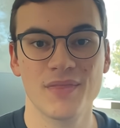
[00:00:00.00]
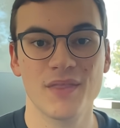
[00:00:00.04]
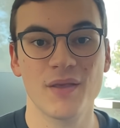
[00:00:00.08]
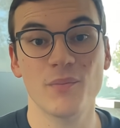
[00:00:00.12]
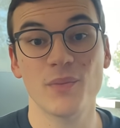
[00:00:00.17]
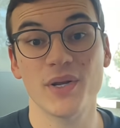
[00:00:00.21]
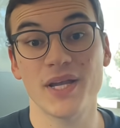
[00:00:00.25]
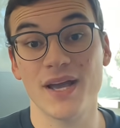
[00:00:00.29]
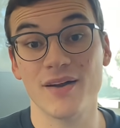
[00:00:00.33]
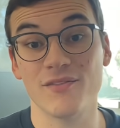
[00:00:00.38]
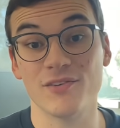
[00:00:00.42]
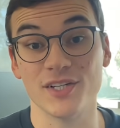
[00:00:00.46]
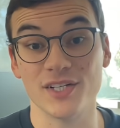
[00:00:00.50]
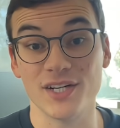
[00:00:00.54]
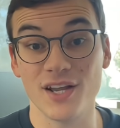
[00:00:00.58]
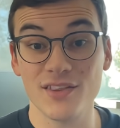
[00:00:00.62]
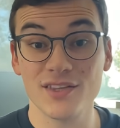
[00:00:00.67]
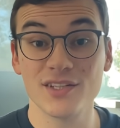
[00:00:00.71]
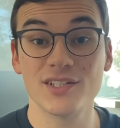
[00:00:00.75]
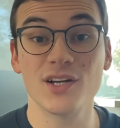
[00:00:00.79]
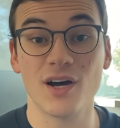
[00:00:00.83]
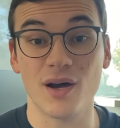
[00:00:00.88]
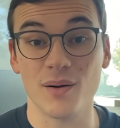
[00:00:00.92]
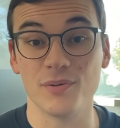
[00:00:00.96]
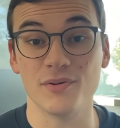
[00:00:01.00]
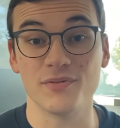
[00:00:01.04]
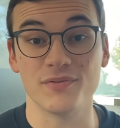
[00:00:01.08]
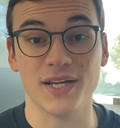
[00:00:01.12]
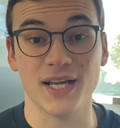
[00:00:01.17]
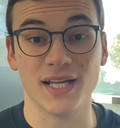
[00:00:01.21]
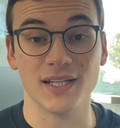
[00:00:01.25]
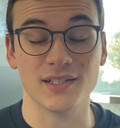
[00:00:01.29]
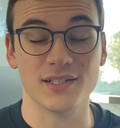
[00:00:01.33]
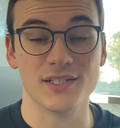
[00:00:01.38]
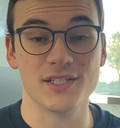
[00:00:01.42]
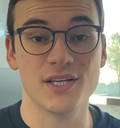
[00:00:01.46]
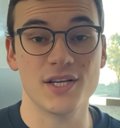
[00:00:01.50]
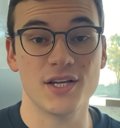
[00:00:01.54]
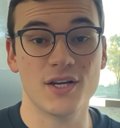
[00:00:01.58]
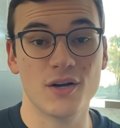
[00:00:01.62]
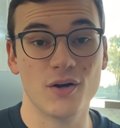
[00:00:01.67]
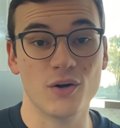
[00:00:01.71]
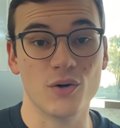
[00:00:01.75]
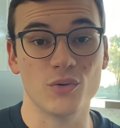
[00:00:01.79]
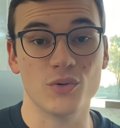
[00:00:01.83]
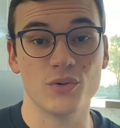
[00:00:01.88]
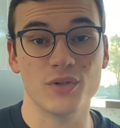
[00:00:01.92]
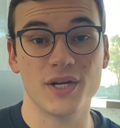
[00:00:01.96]
Then we have another type of galaxy
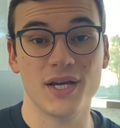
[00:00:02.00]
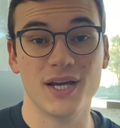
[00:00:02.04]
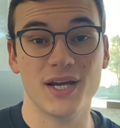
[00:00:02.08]
called